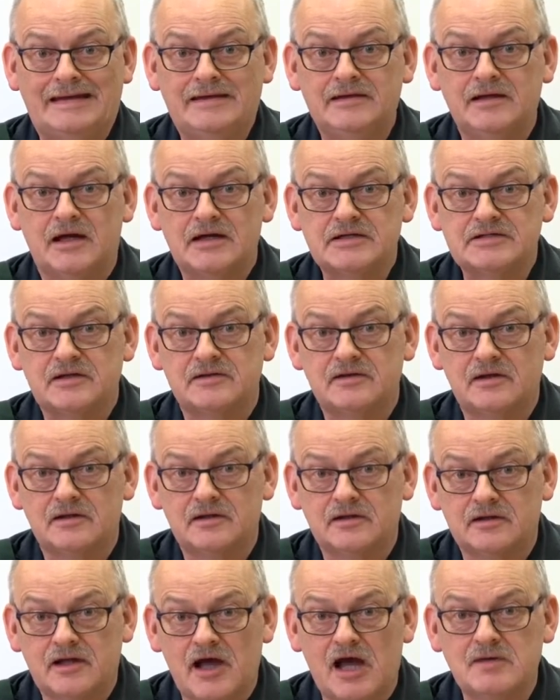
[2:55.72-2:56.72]
Yes,
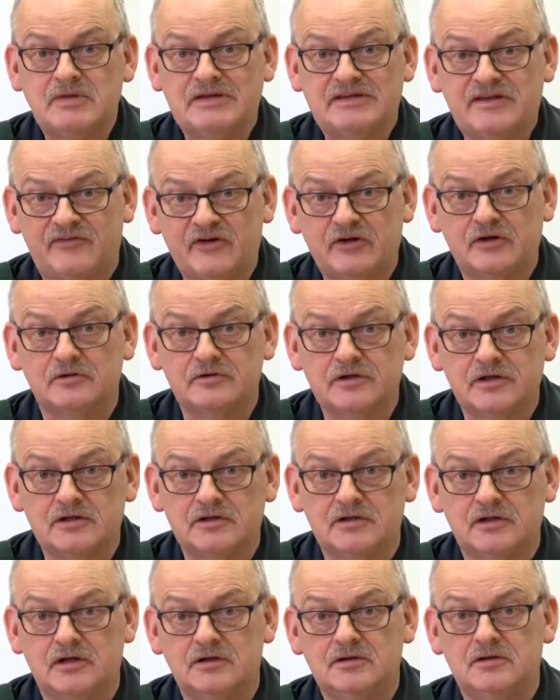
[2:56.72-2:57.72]
there can be
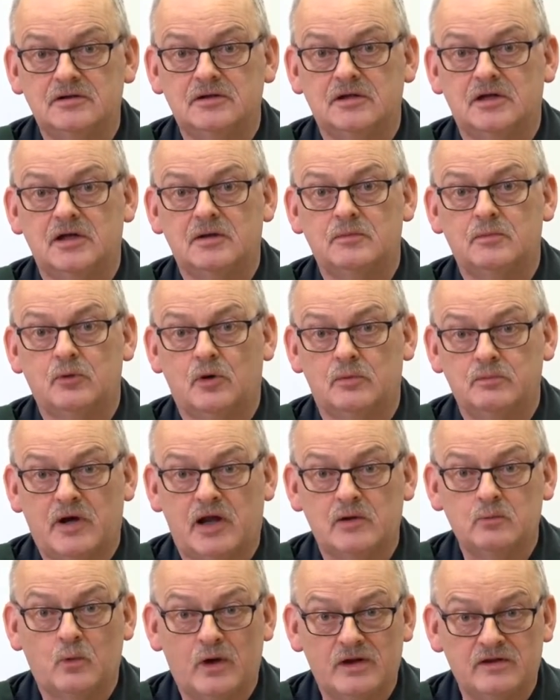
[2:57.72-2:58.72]
difficulty in
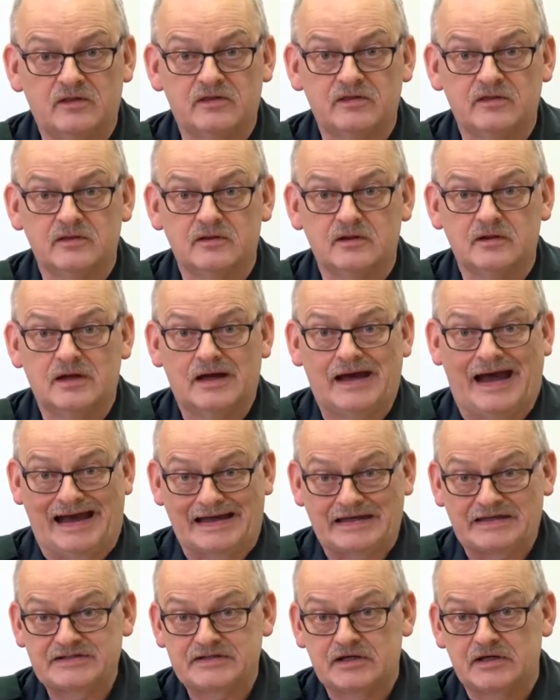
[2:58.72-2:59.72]
broadband width,
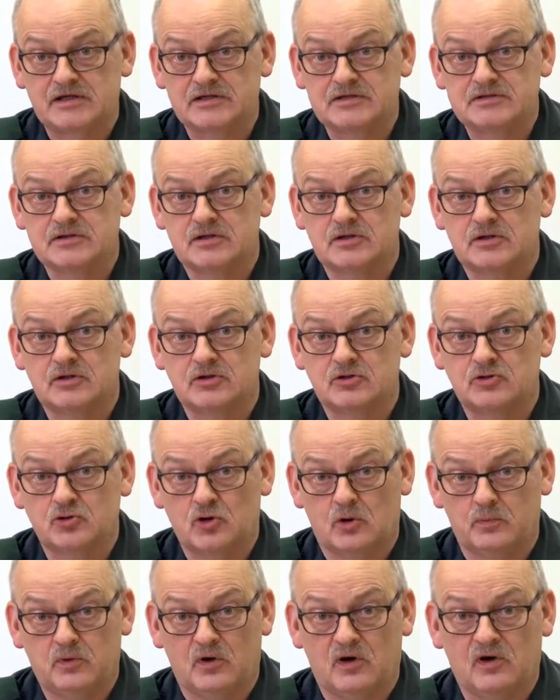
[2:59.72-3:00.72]
access,
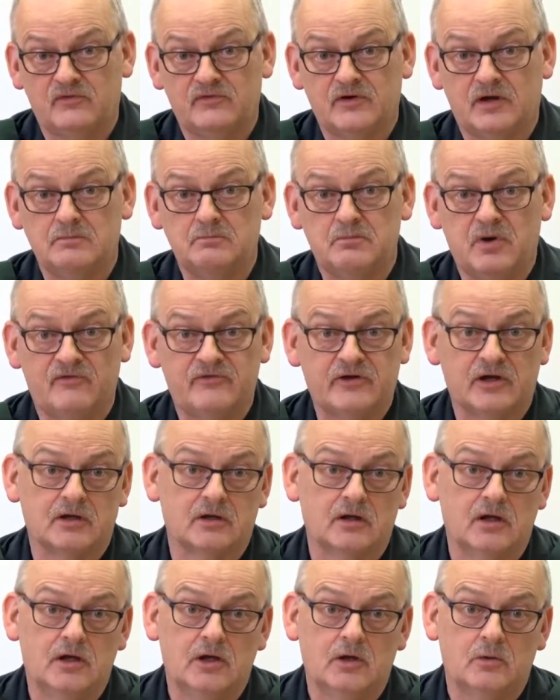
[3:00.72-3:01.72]
drop-off and
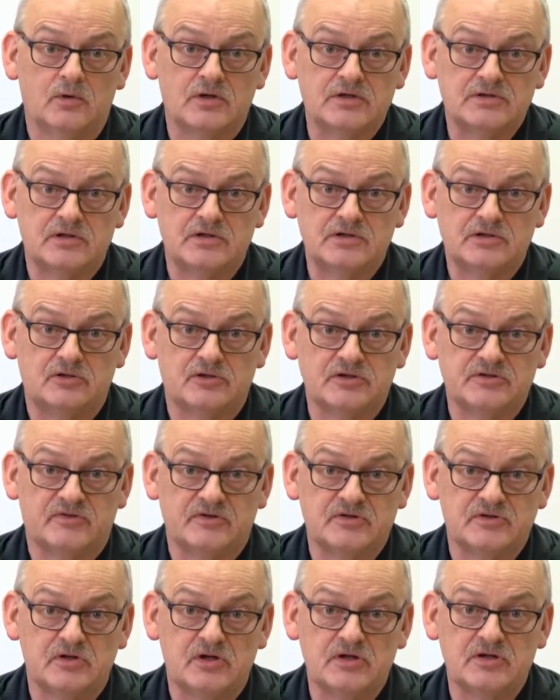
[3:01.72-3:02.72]
buffering, which does cause
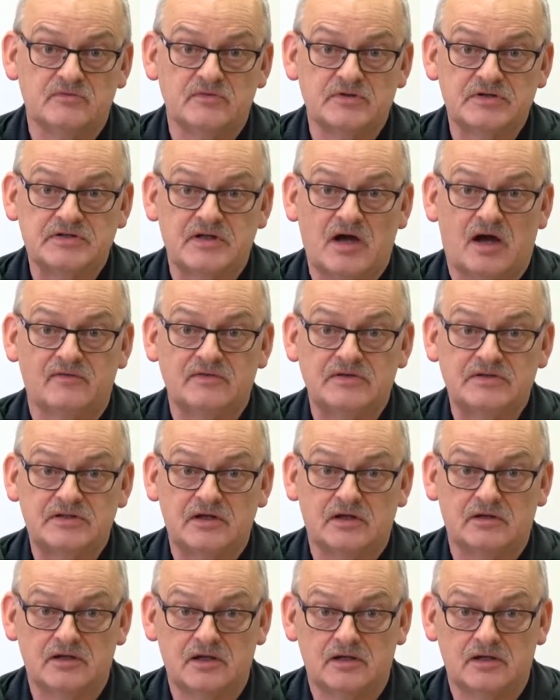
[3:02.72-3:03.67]
frustration for staff in certain